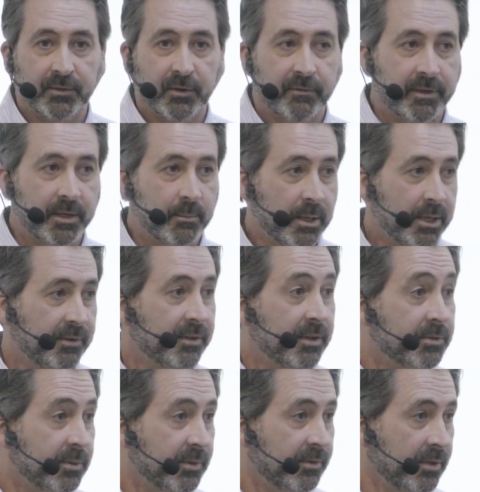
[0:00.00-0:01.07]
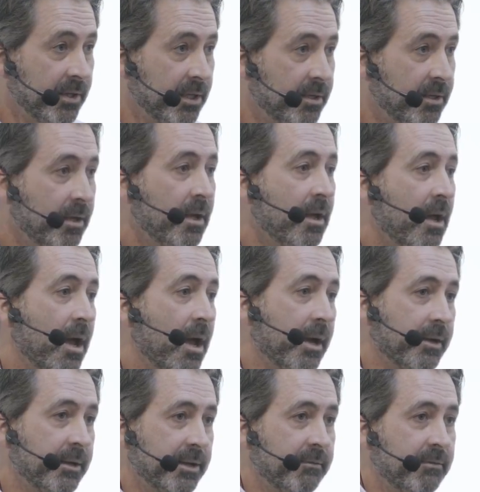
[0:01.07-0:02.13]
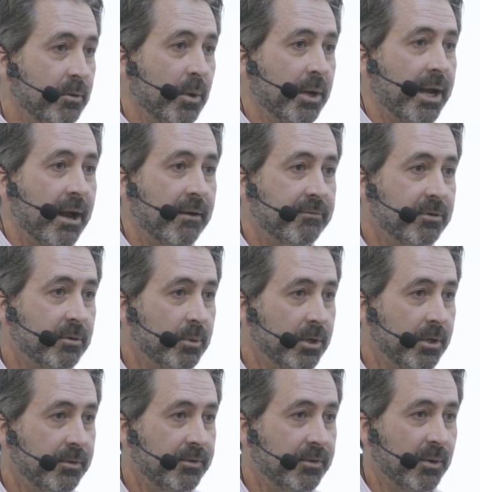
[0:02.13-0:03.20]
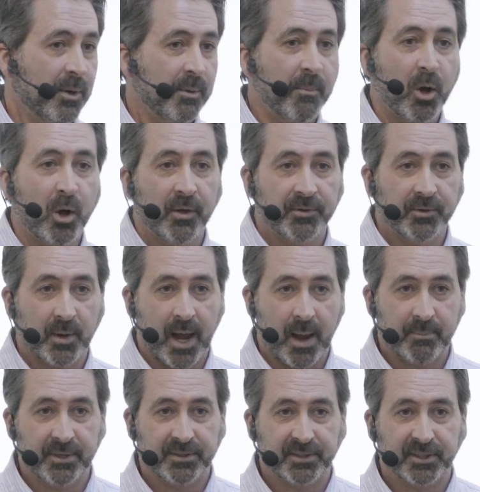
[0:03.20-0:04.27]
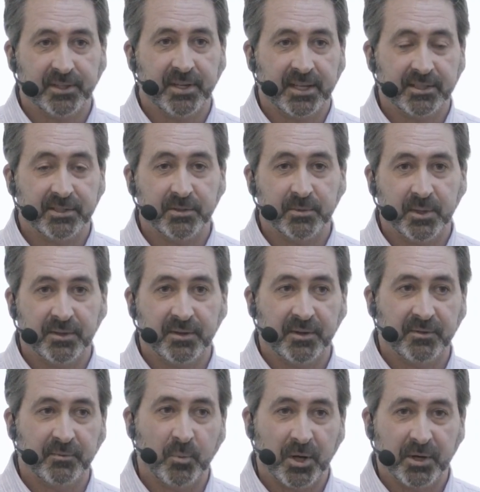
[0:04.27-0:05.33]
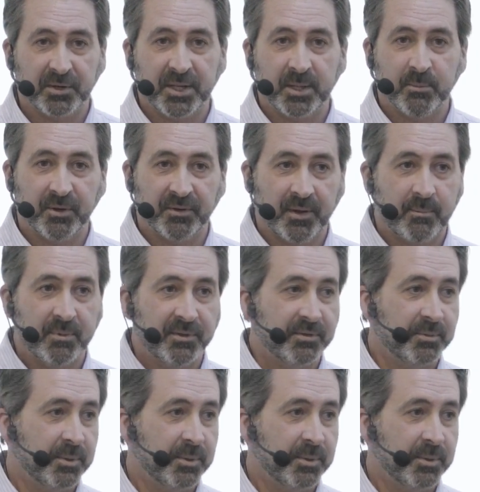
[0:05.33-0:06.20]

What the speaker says: So if anybody's interested, I can give you one afterwards, or I'm also happy to connect you with our waterkeepers up in